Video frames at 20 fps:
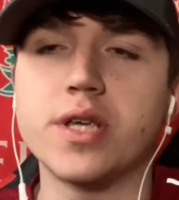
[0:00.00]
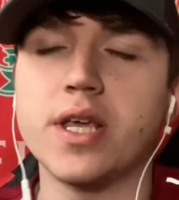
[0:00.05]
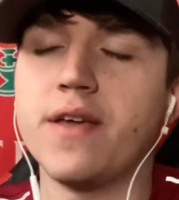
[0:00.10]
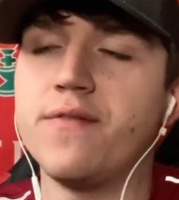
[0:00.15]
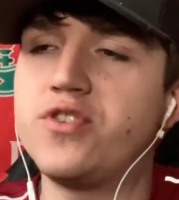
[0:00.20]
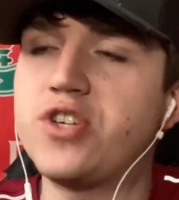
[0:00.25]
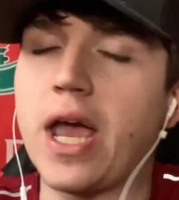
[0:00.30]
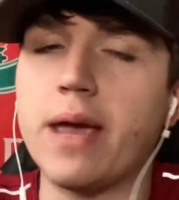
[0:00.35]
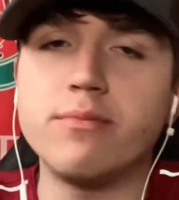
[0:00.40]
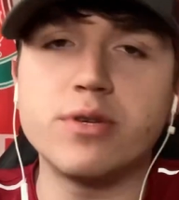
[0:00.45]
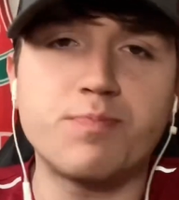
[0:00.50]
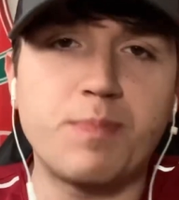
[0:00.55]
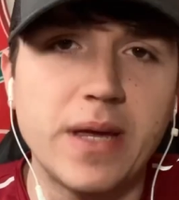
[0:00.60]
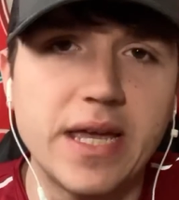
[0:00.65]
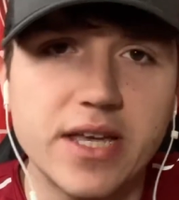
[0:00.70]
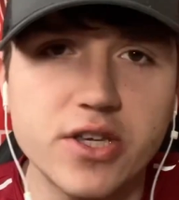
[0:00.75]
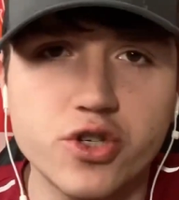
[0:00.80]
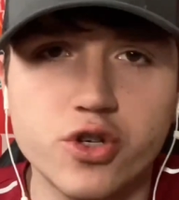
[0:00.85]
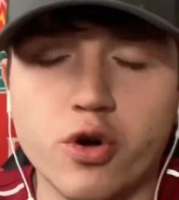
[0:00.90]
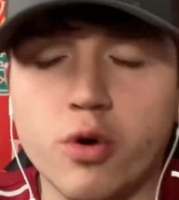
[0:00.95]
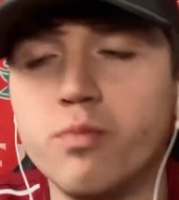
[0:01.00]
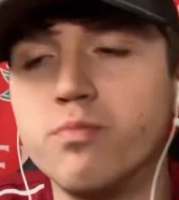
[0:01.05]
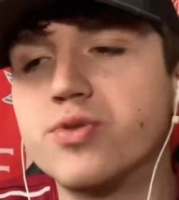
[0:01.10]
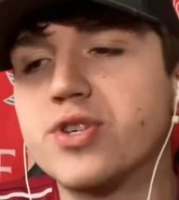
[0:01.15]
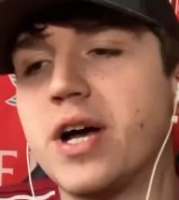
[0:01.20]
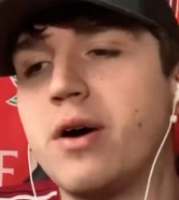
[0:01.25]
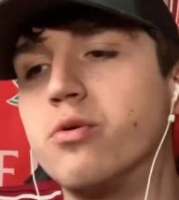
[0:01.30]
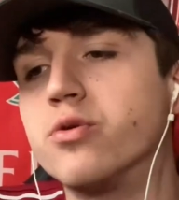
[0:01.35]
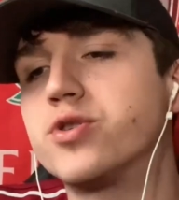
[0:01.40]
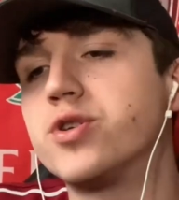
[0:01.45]
If James Pierce comes
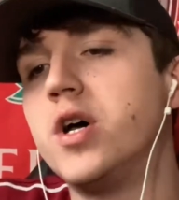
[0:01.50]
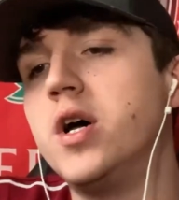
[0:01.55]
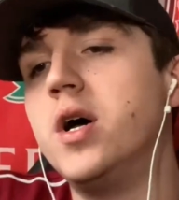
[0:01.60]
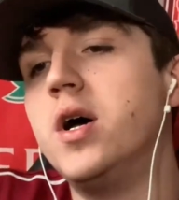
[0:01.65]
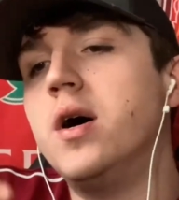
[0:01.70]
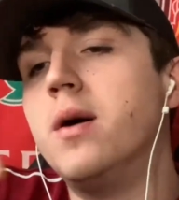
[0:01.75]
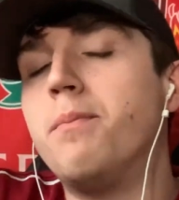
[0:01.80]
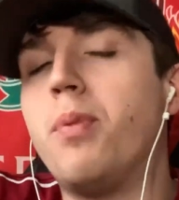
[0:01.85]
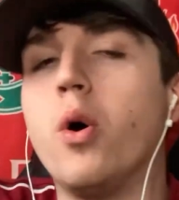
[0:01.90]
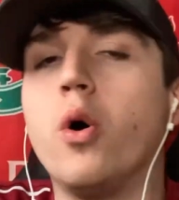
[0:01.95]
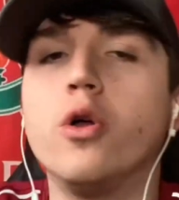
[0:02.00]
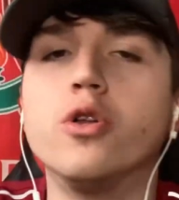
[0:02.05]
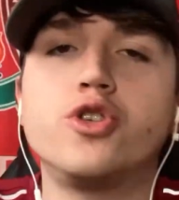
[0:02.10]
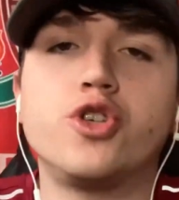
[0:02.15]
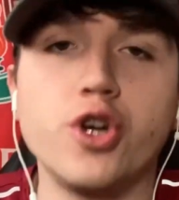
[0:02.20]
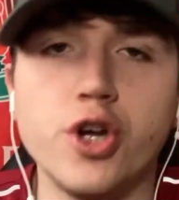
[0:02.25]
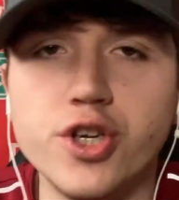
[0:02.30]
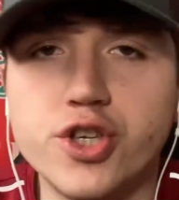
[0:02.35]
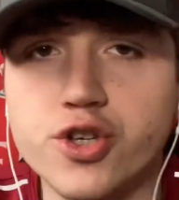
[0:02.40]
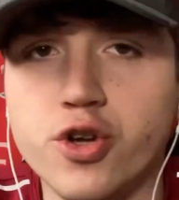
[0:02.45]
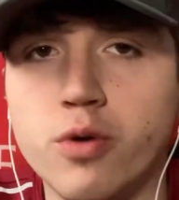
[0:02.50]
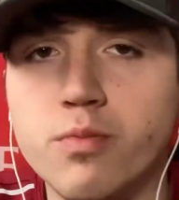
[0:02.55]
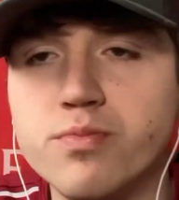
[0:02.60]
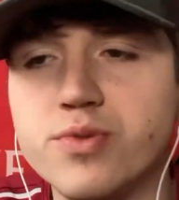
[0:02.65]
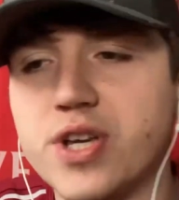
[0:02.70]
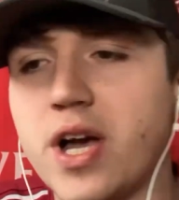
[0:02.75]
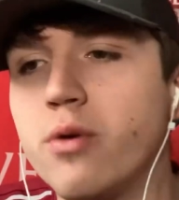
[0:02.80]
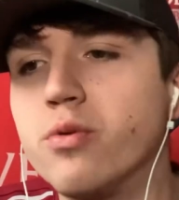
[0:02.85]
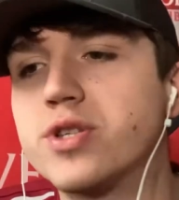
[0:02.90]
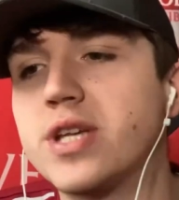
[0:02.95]
out, Paul Joyce
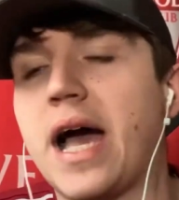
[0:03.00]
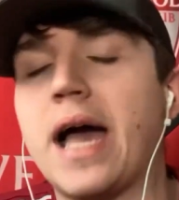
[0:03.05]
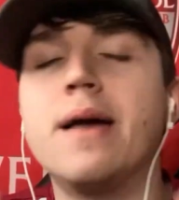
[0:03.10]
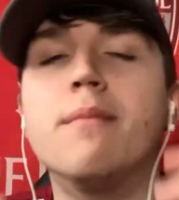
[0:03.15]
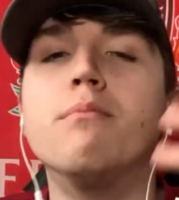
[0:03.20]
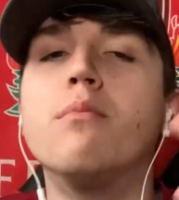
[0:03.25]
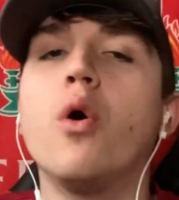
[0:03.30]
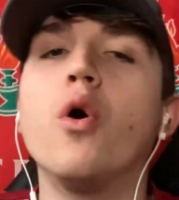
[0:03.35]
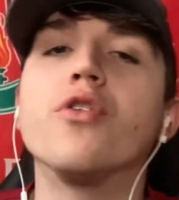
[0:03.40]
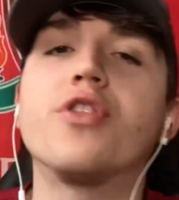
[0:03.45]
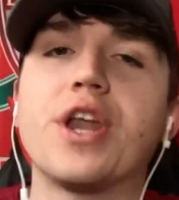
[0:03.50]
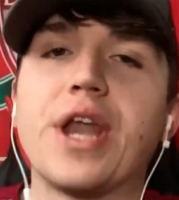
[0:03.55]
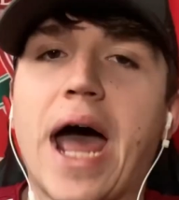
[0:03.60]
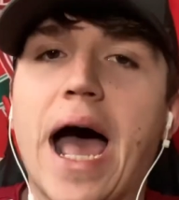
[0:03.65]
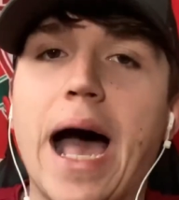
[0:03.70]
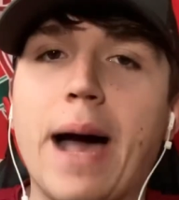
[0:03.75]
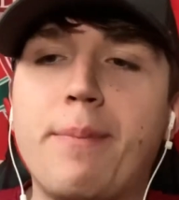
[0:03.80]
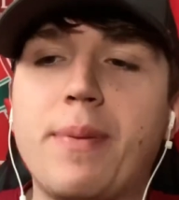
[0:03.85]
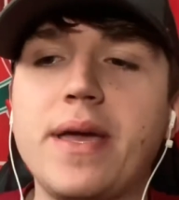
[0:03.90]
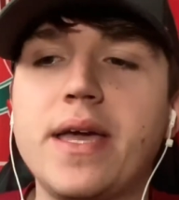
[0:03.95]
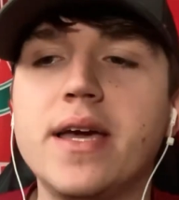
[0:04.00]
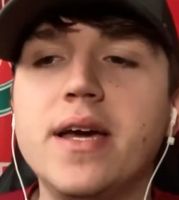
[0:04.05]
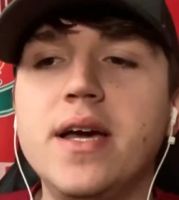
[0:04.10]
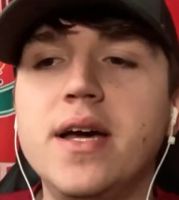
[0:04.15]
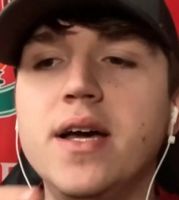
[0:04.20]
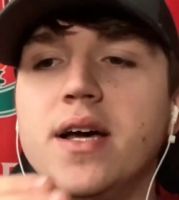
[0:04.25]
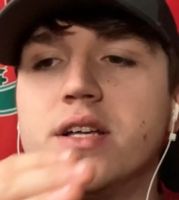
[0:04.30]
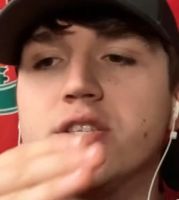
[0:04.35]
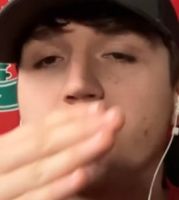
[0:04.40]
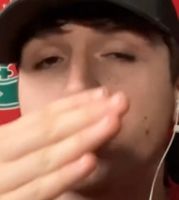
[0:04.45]
comes out, I am more than happy
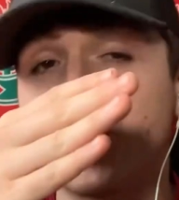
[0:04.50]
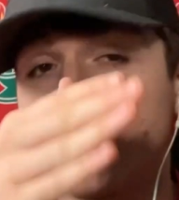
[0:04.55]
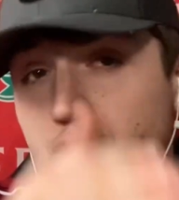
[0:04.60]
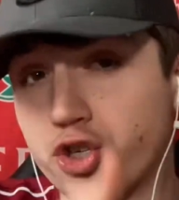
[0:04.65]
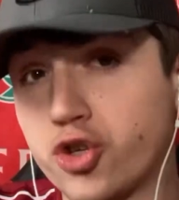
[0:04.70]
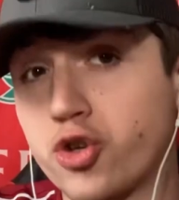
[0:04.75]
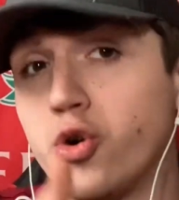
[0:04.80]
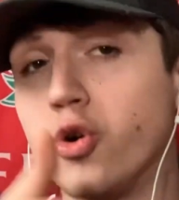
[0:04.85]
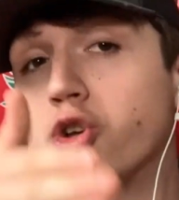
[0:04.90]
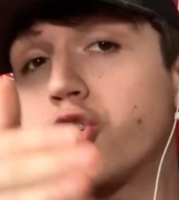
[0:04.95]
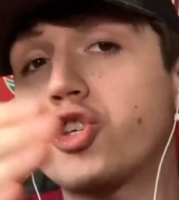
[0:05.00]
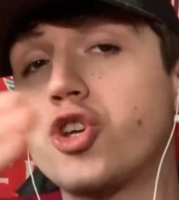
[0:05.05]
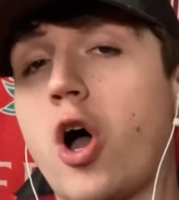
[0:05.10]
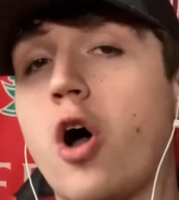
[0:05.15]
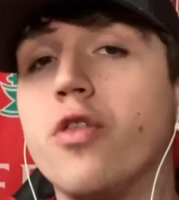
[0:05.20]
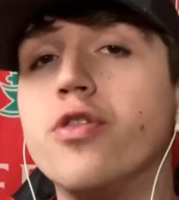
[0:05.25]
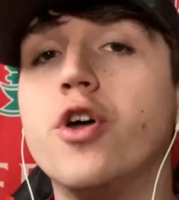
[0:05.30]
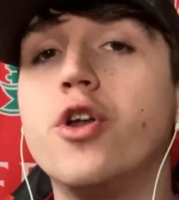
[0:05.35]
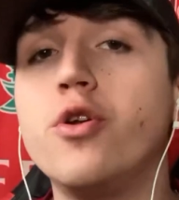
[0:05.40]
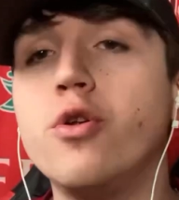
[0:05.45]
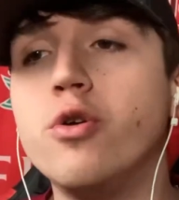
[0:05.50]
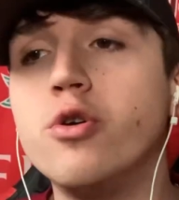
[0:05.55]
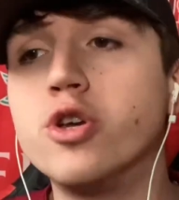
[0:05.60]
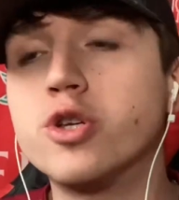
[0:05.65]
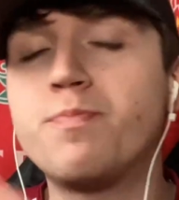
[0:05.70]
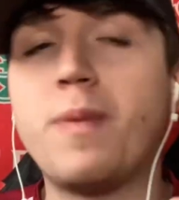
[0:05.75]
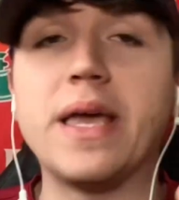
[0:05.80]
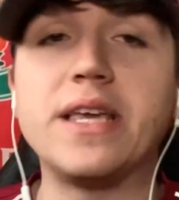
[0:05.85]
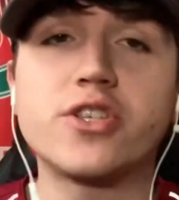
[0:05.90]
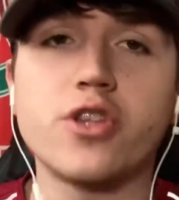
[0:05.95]
to discuss on the news
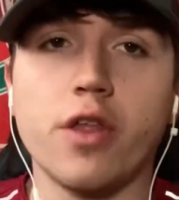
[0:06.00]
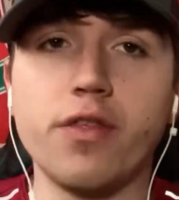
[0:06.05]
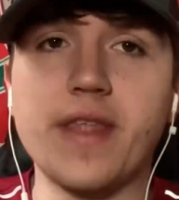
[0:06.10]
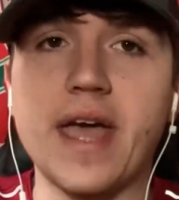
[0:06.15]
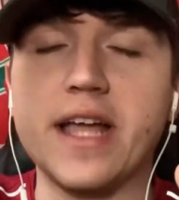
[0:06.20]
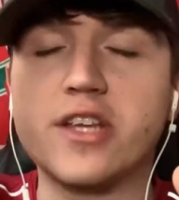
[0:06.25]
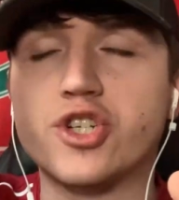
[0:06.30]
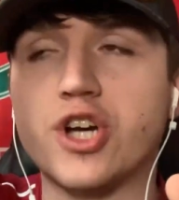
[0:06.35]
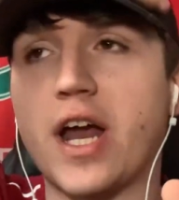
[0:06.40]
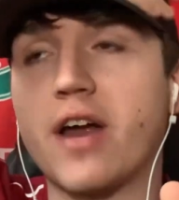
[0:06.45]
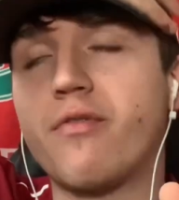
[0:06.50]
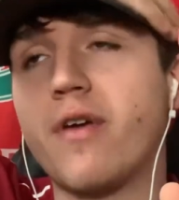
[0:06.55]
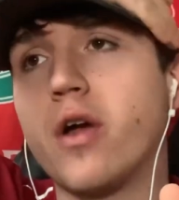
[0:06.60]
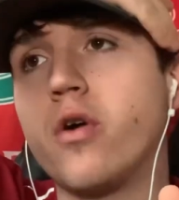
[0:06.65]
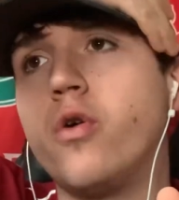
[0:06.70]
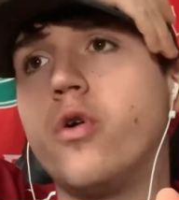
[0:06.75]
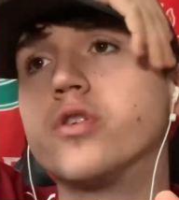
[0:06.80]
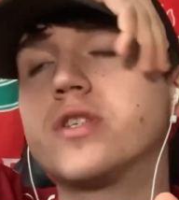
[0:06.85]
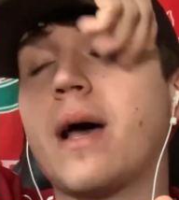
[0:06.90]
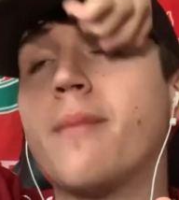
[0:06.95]
based on their track records.